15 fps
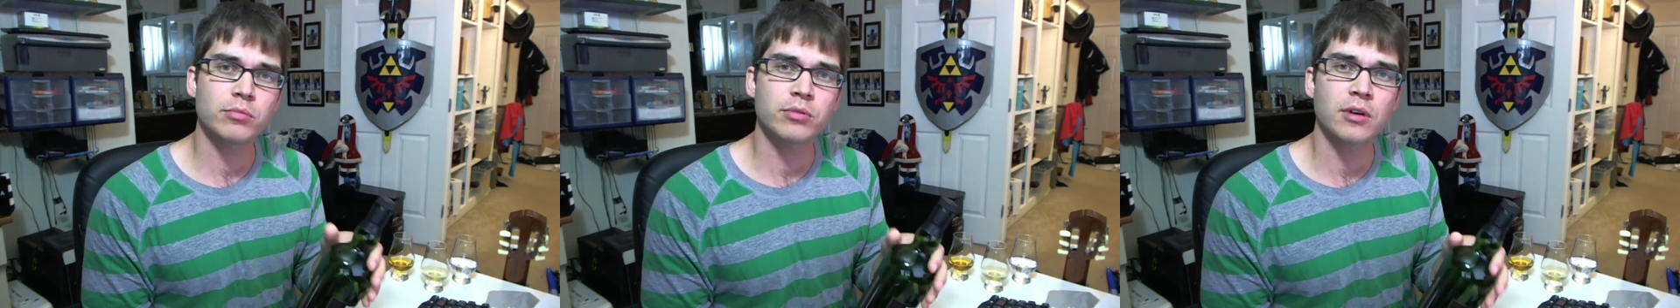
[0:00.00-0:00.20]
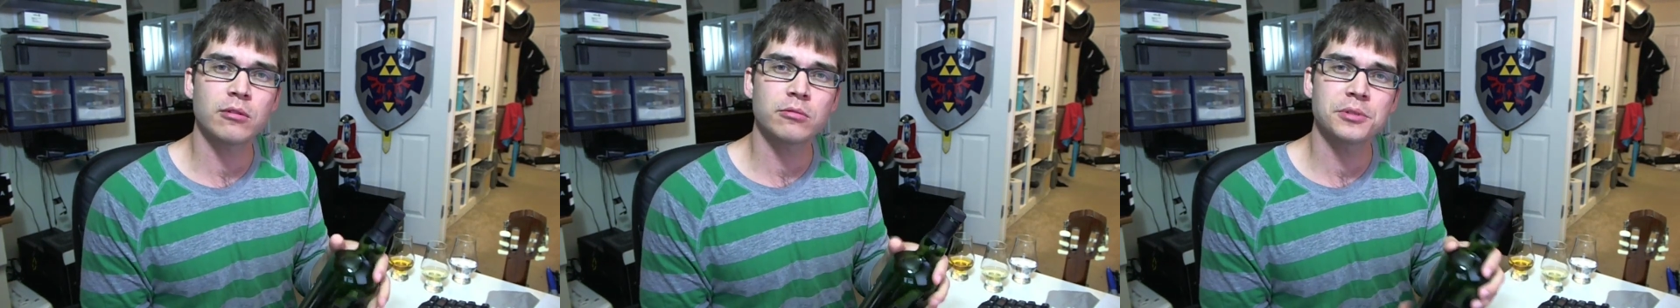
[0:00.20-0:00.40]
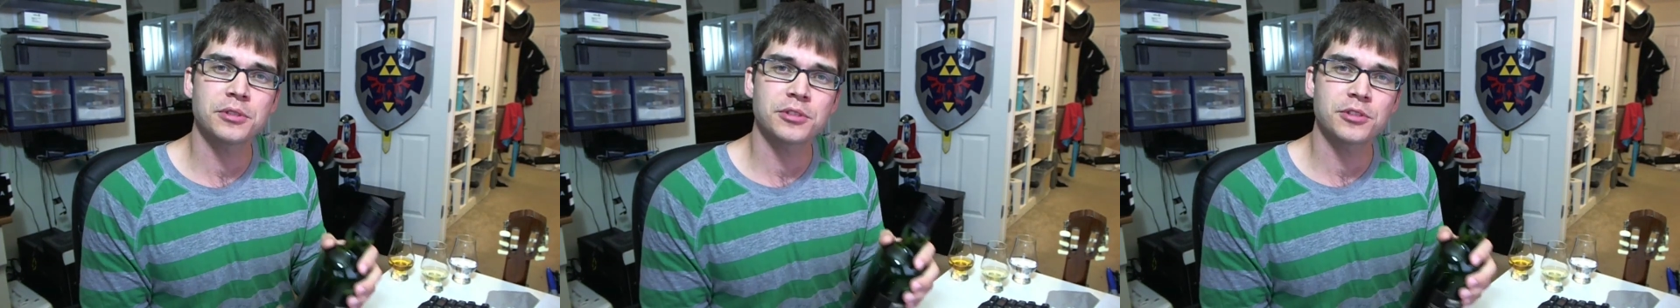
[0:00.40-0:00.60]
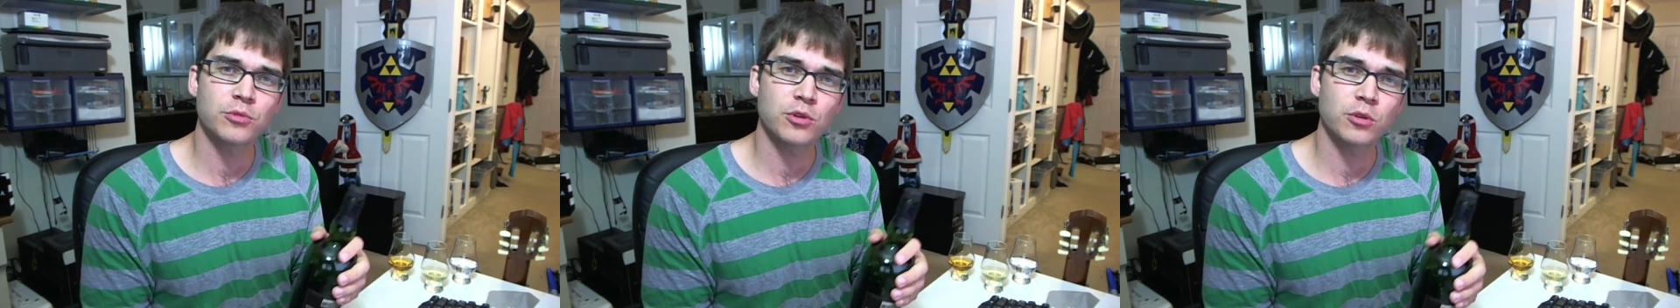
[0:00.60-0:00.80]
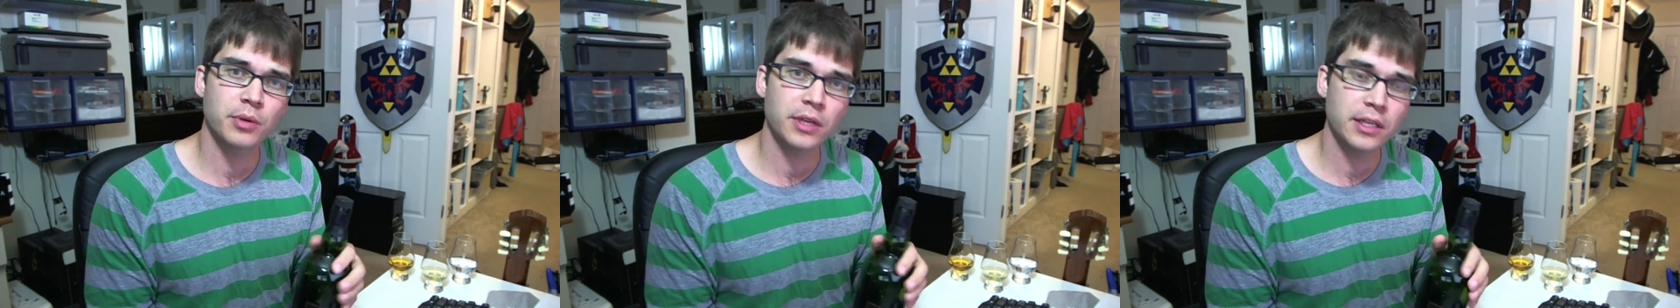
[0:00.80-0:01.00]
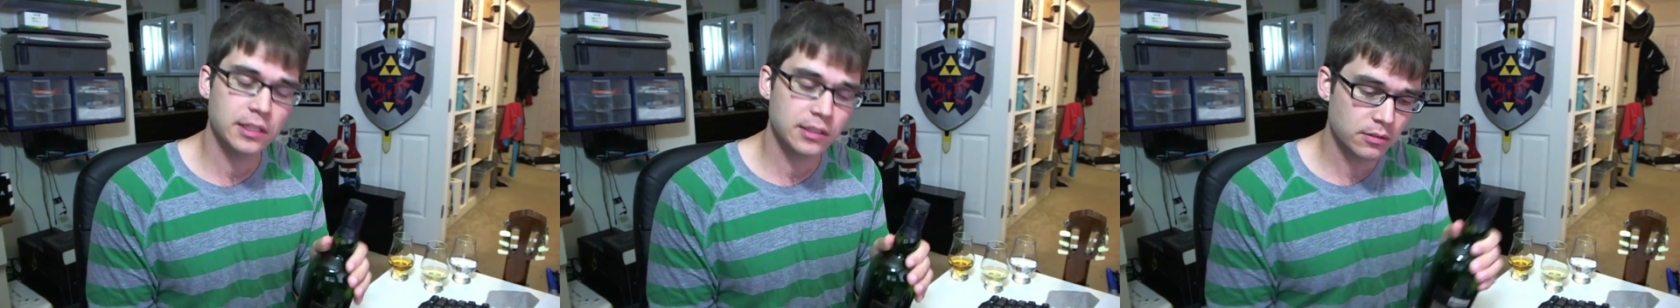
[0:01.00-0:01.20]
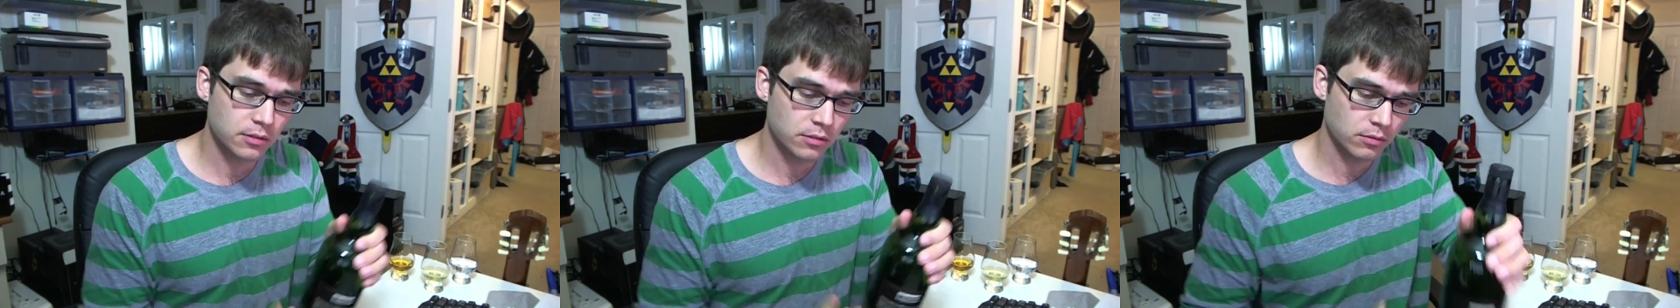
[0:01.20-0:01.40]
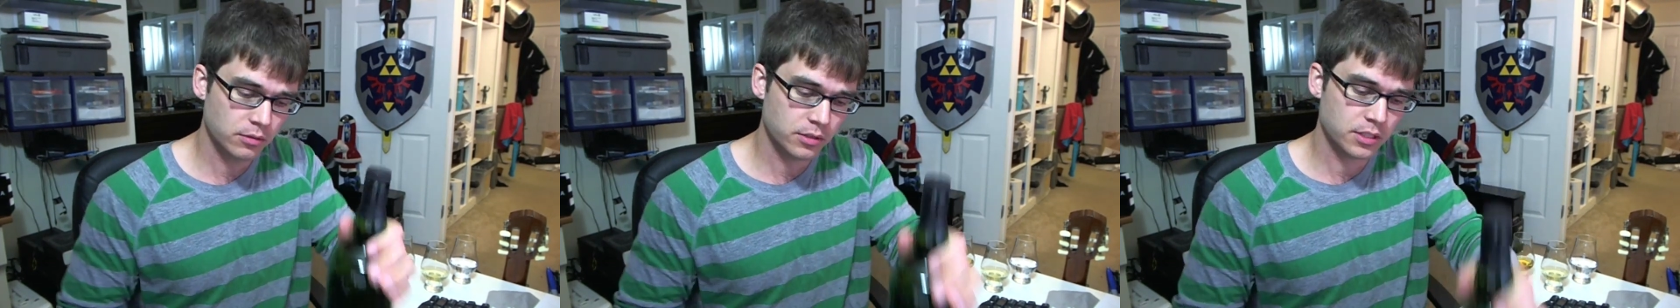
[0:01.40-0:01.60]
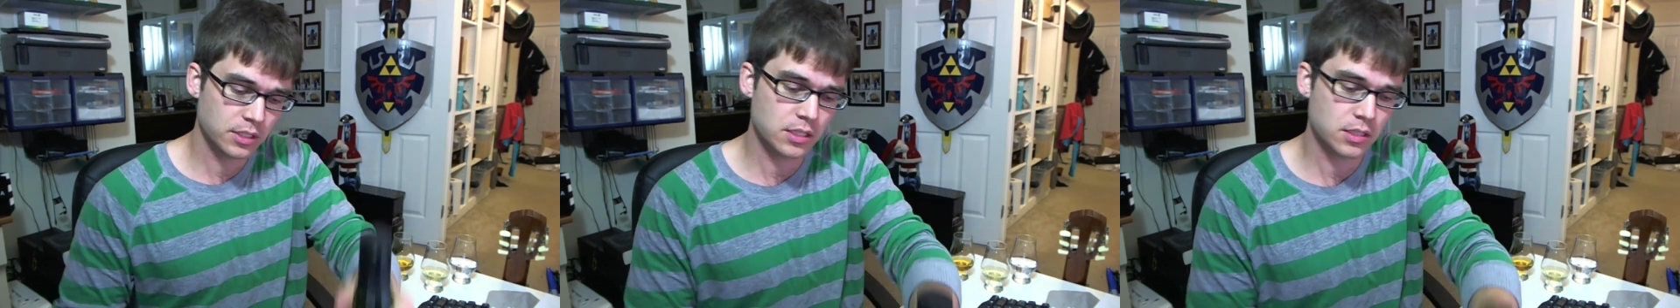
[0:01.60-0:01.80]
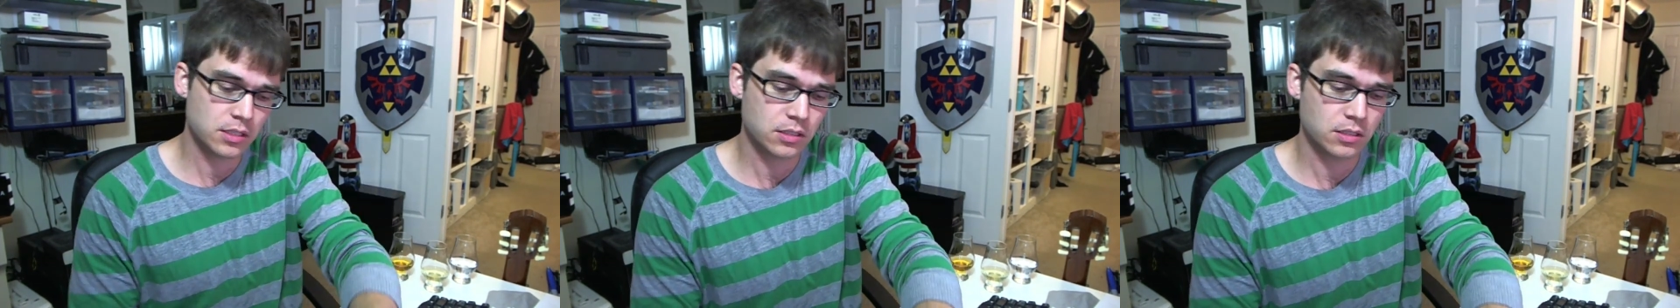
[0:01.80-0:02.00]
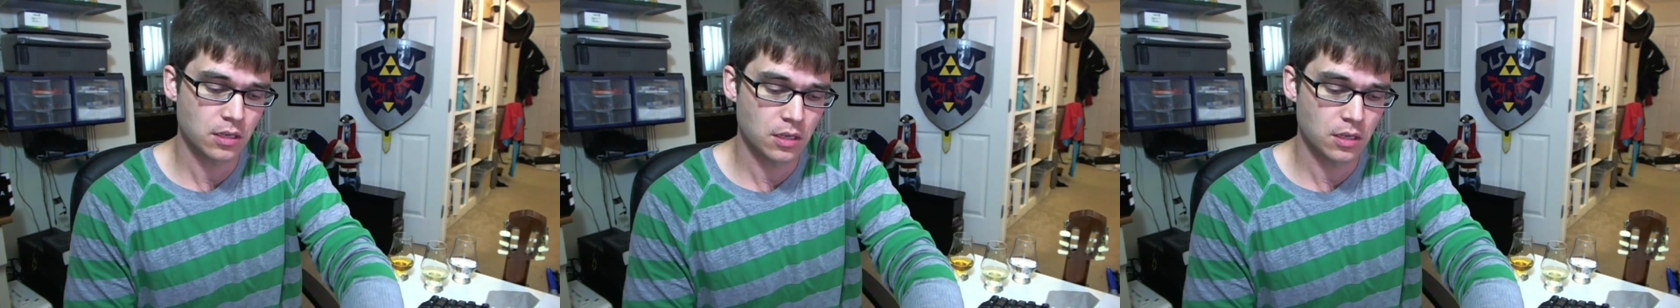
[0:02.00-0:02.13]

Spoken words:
probably some more peated whiskeys.